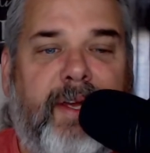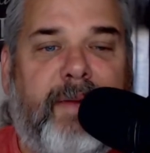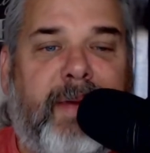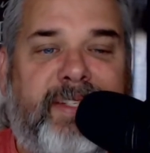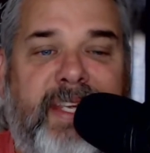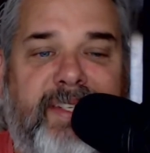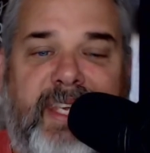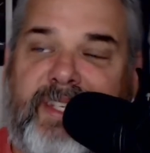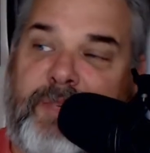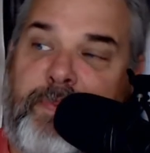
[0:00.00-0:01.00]
My
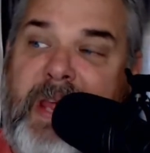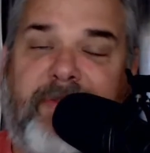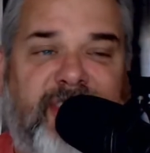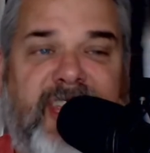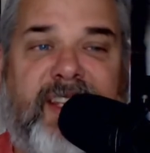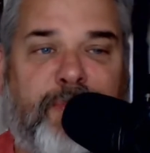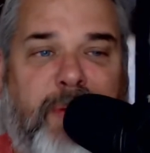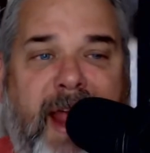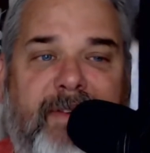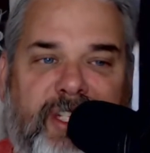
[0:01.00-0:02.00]
TC's, this PFC, this
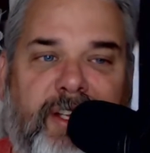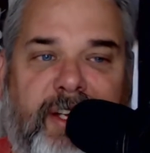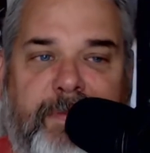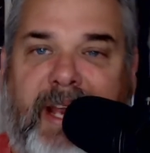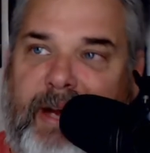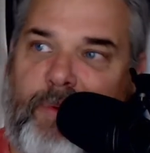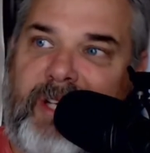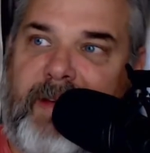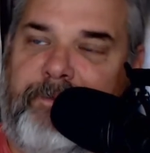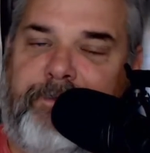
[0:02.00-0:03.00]
private's looking at me like,
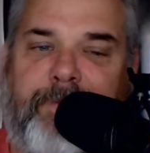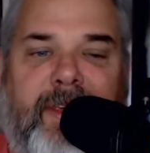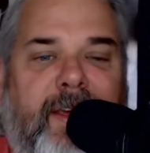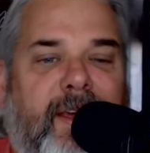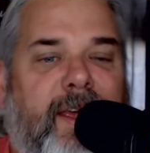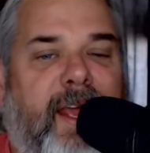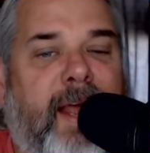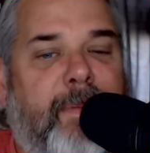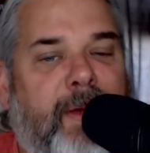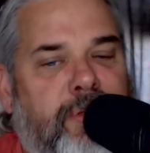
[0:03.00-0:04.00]
what the? And
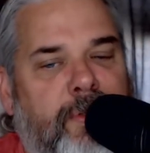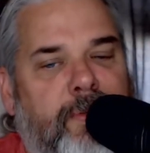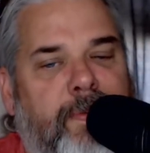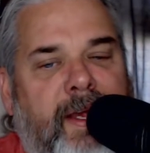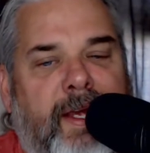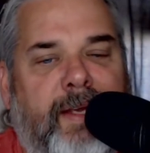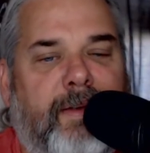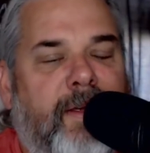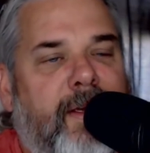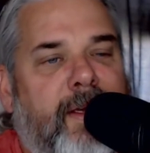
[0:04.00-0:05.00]
I'm like, whoo, man.
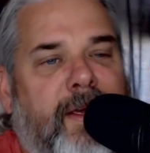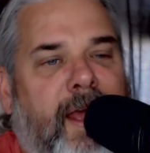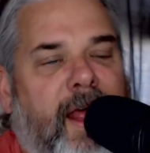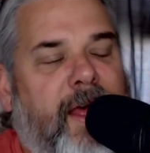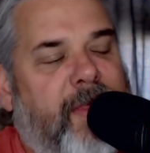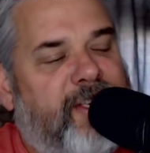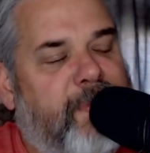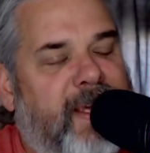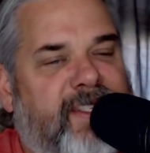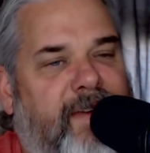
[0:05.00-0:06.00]
All I thought to
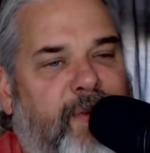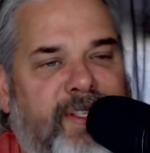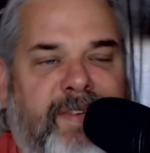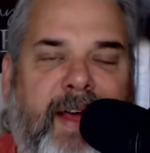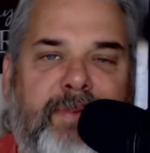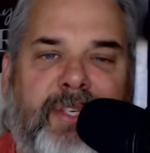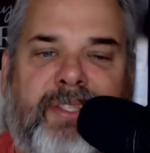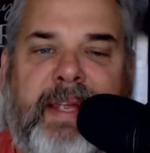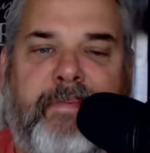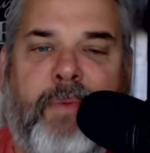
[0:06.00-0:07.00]
myself was, if I was
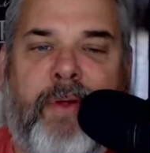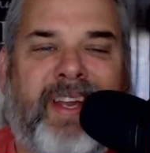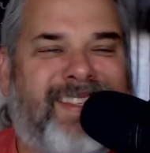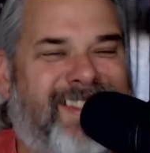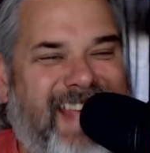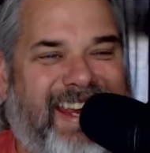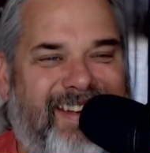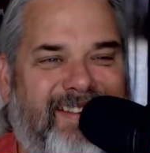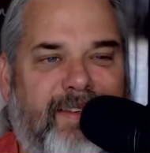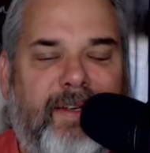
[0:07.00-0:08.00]
asleep more than a
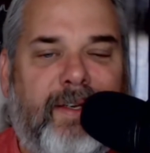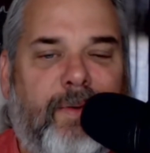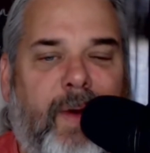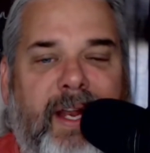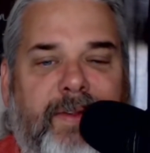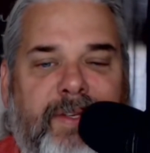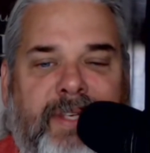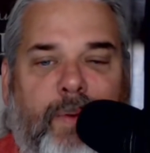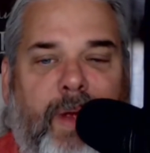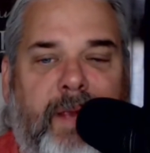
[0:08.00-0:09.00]
second, why didn't this
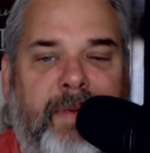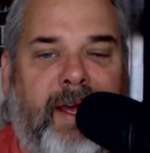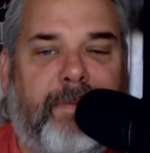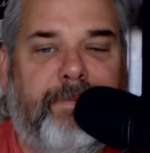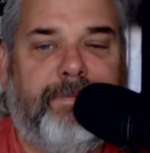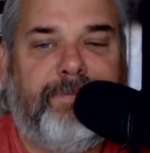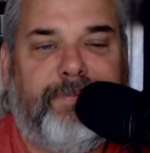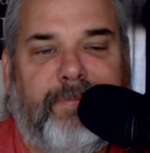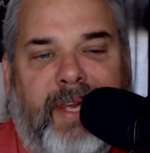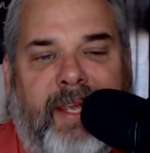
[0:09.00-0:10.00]
kid wake me up?
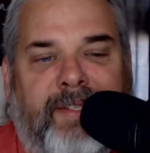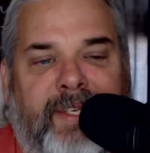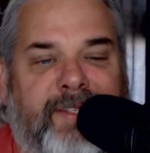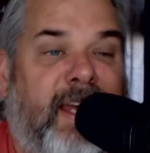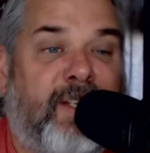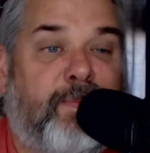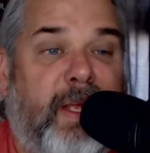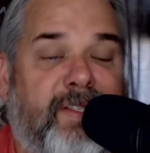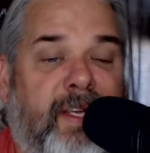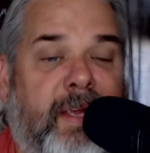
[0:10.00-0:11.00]
I guess it's not his
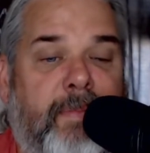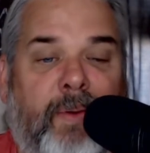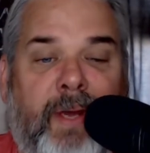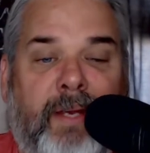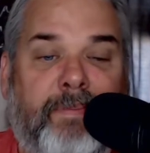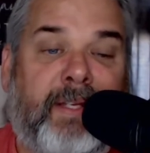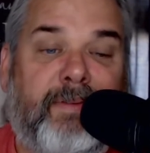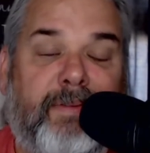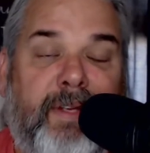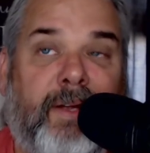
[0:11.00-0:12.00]
place to keep me awake, but,
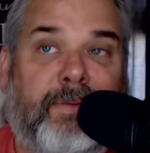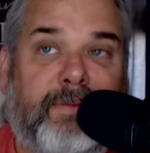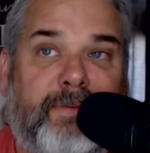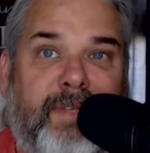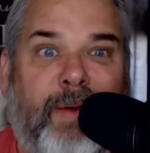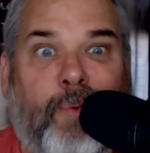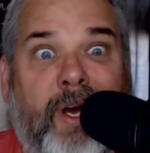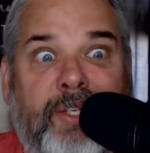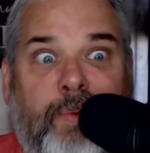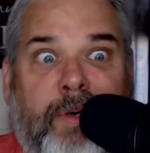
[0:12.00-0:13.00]
you know, it
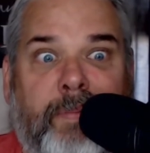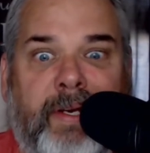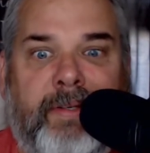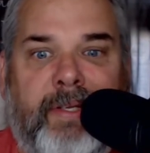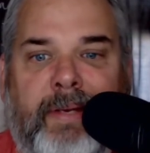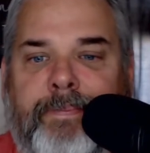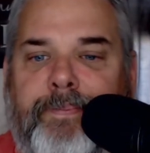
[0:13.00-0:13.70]
was for a buddy team.